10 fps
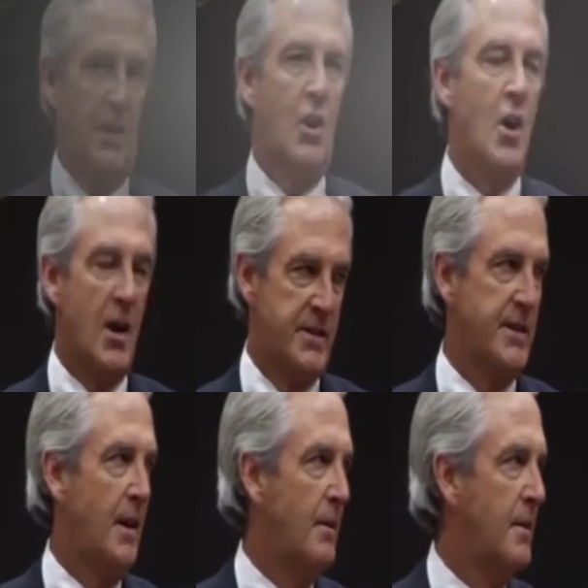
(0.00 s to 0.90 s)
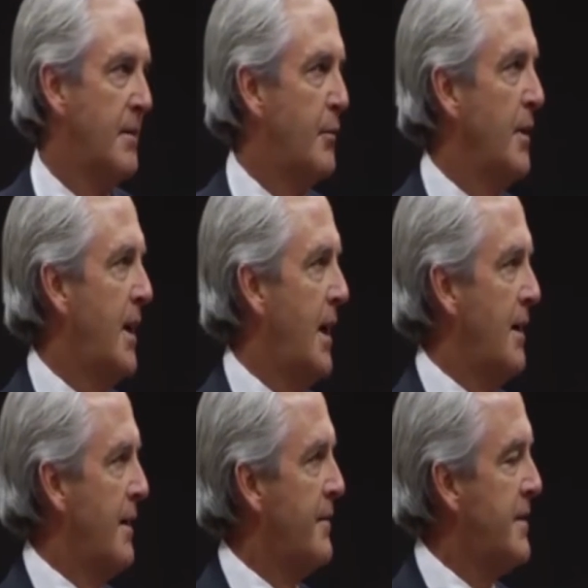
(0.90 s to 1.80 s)
Harvard did a case
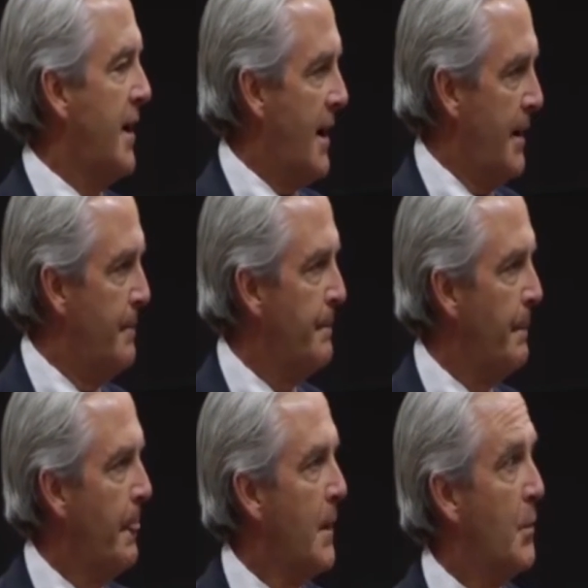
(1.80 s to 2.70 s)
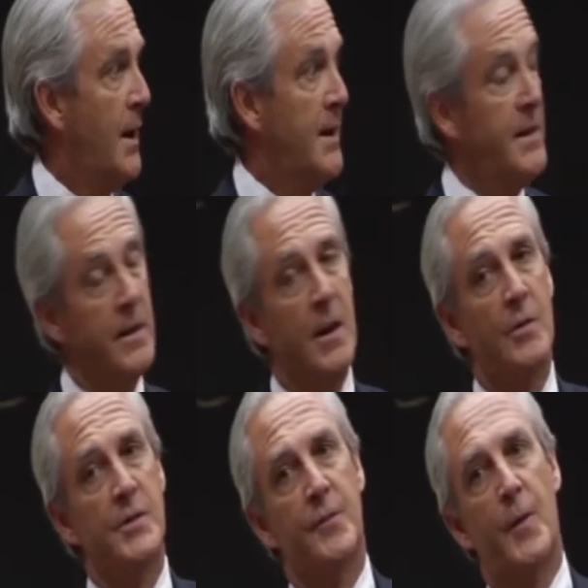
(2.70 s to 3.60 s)
study on this
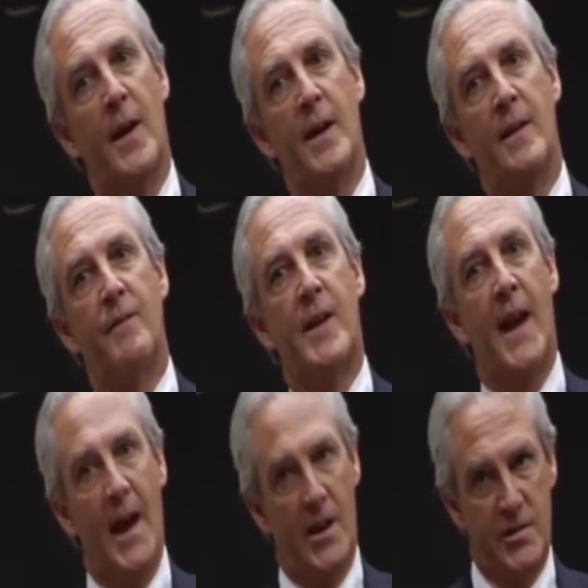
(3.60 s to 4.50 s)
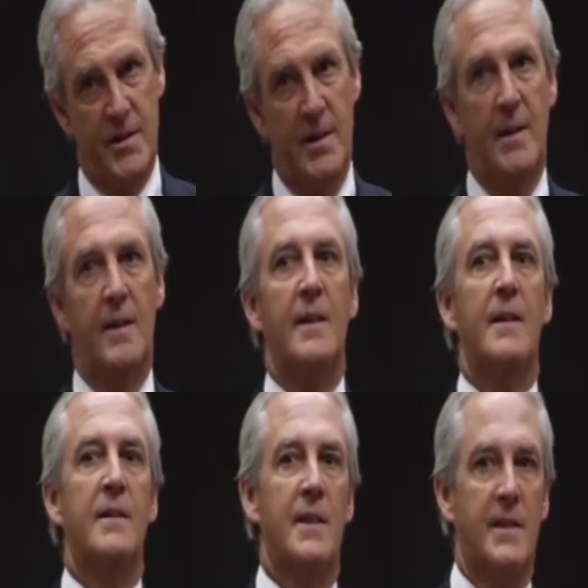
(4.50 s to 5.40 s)
turnaround of 2001. And
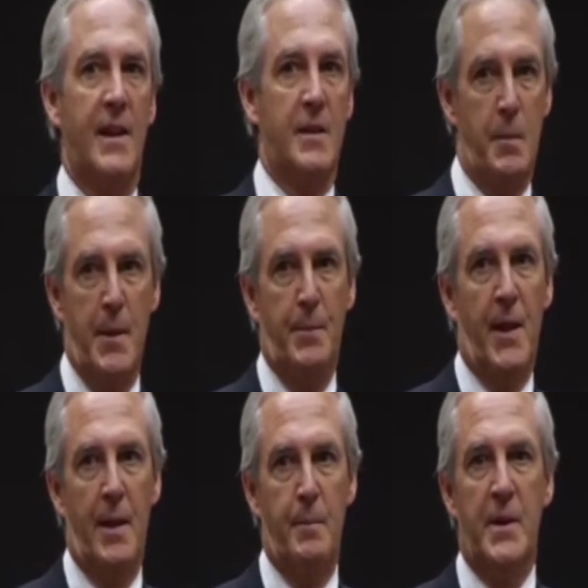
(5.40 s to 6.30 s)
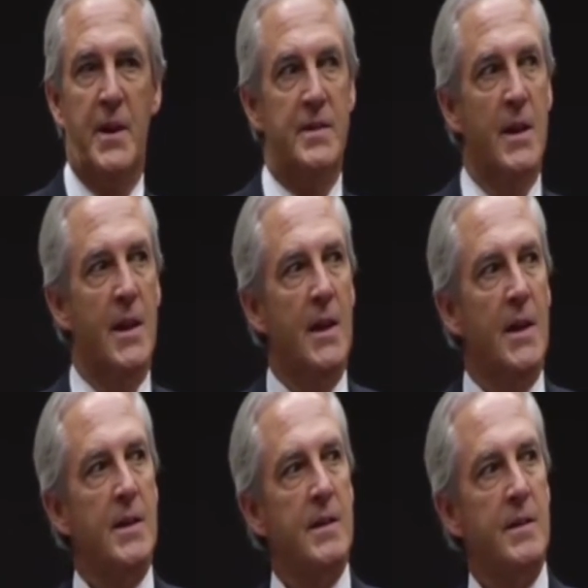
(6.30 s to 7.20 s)
for 10 years, they taught it in the
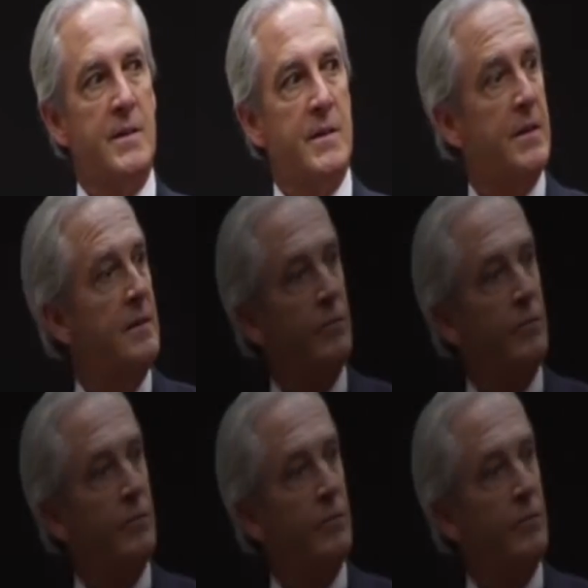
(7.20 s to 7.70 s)
Harvard Business School.